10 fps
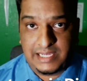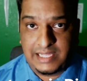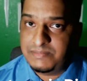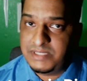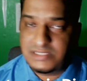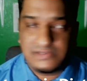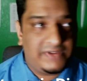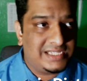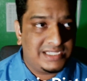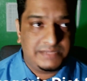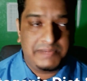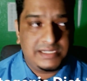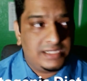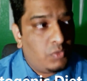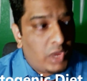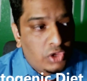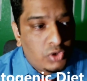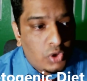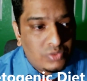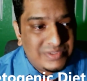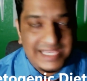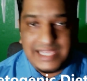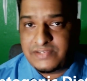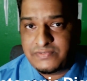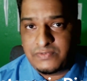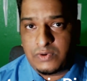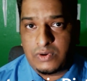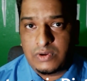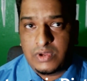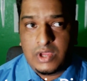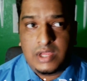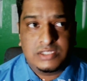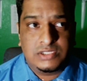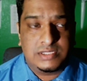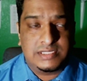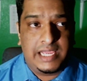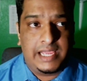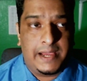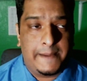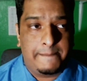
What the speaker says: Intermittent fasting is basically where you don't eat for, say,